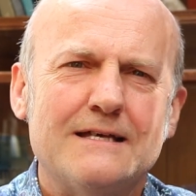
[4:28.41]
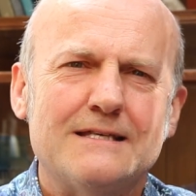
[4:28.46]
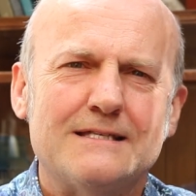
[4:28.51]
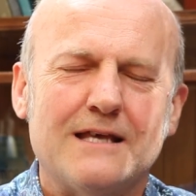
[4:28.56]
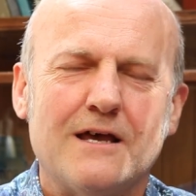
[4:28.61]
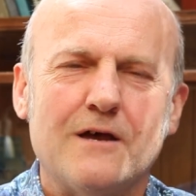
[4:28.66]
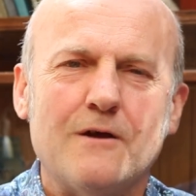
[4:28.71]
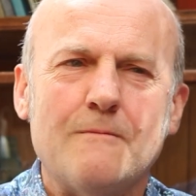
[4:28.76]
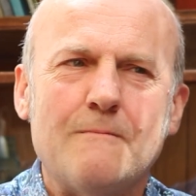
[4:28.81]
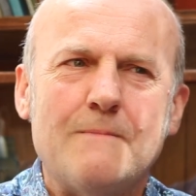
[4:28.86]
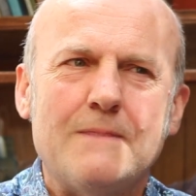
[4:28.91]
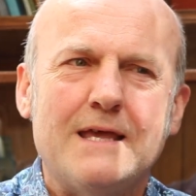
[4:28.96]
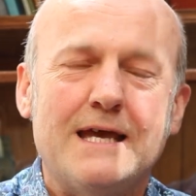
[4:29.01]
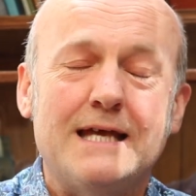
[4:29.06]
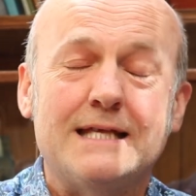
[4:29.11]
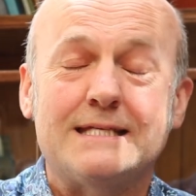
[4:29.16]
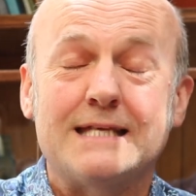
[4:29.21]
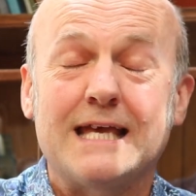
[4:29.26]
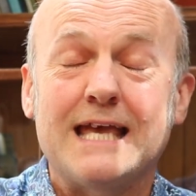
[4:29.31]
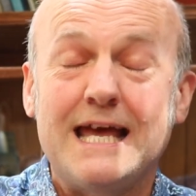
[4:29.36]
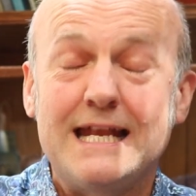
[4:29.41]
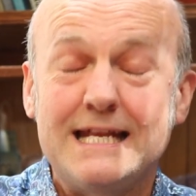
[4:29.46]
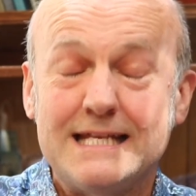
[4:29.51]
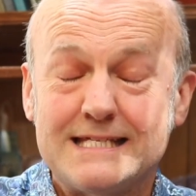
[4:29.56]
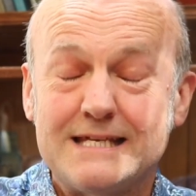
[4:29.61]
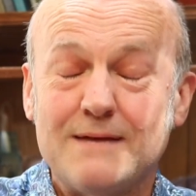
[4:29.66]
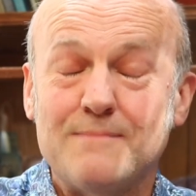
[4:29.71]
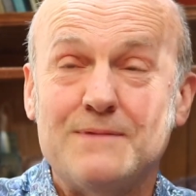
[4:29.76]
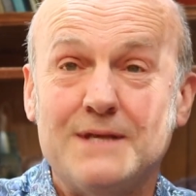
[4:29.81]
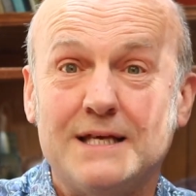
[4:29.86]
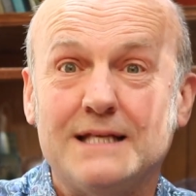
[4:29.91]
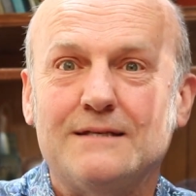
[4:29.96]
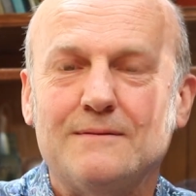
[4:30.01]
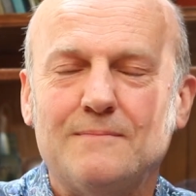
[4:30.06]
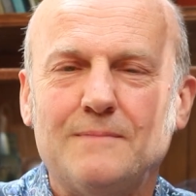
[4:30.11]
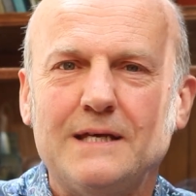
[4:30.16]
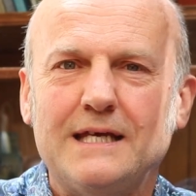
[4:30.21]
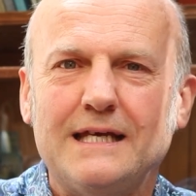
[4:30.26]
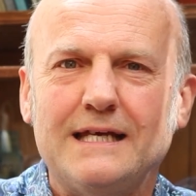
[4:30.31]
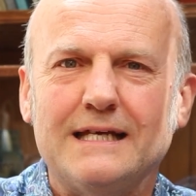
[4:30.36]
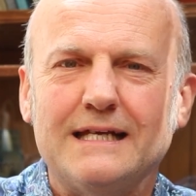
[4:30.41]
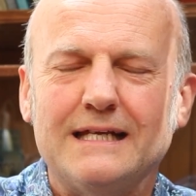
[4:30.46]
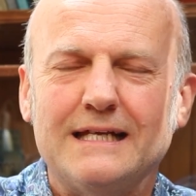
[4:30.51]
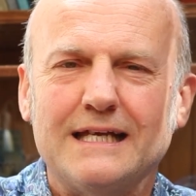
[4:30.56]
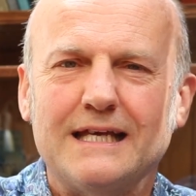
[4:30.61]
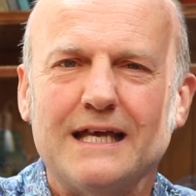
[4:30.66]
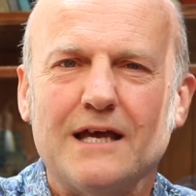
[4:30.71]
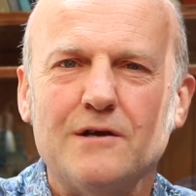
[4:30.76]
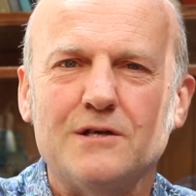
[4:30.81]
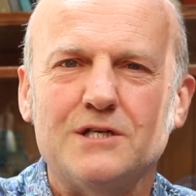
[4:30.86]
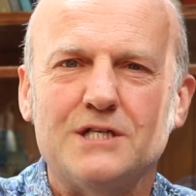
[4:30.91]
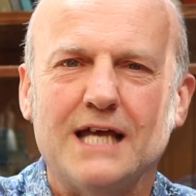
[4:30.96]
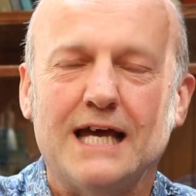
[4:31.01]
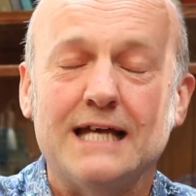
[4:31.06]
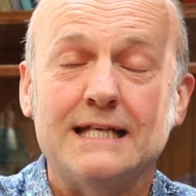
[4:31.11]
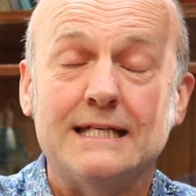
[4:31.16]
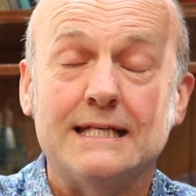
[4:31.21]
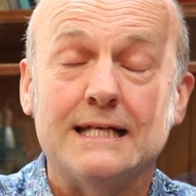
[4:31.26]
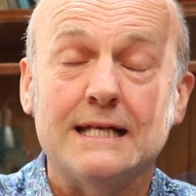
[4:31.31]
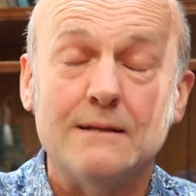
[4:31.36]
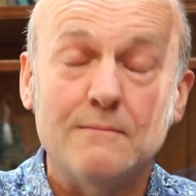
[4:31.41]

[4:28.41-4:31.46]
So it's again, it's something to be negotiated.